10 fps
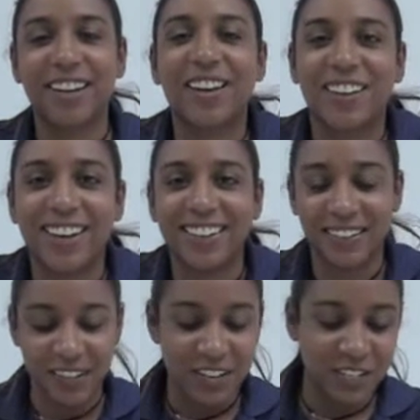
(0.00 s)
Okay,
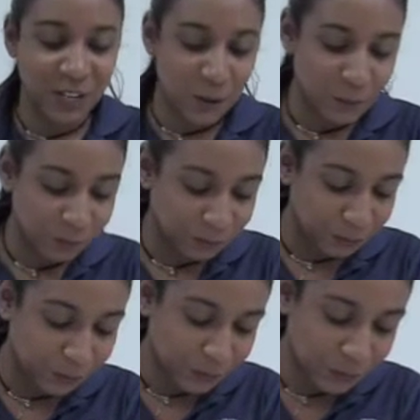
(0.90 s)
so
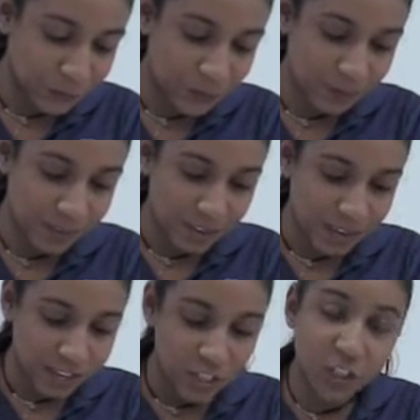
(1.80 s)

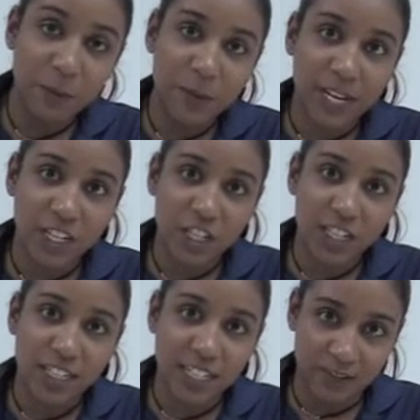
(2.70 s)
turn to page
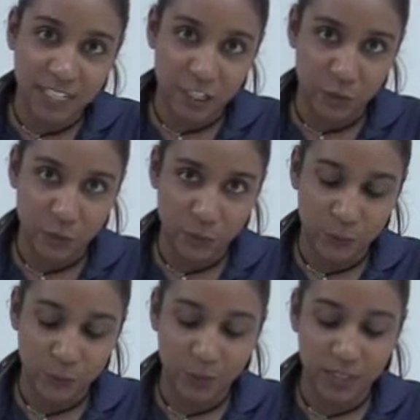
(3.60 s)
72.
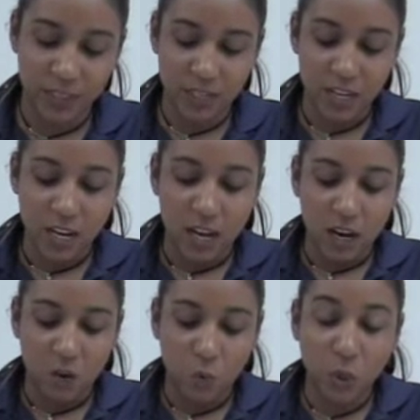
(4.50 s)

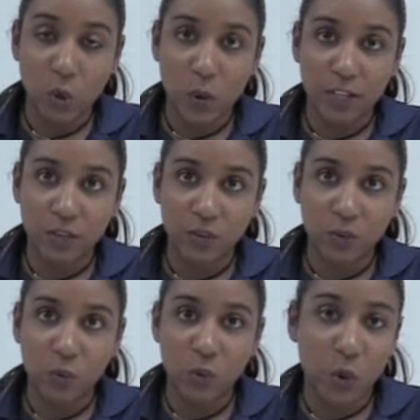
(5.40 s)
We're going
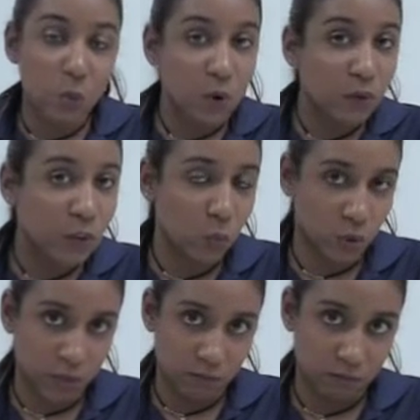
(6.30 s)
to go over the
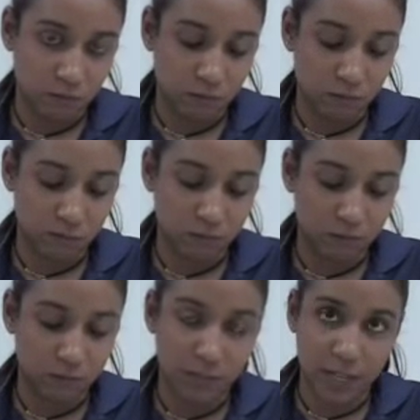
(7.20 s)
word,
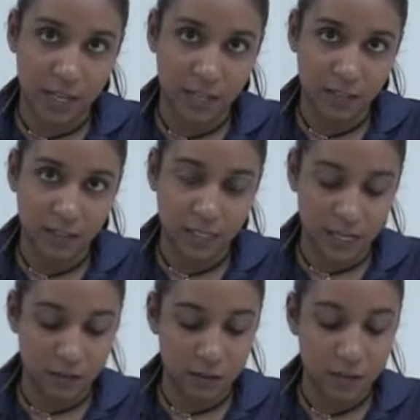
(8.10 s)
okay,
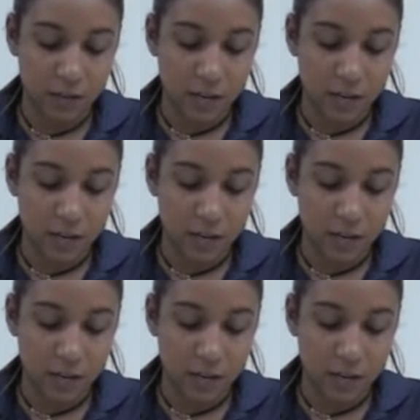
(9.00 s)
together.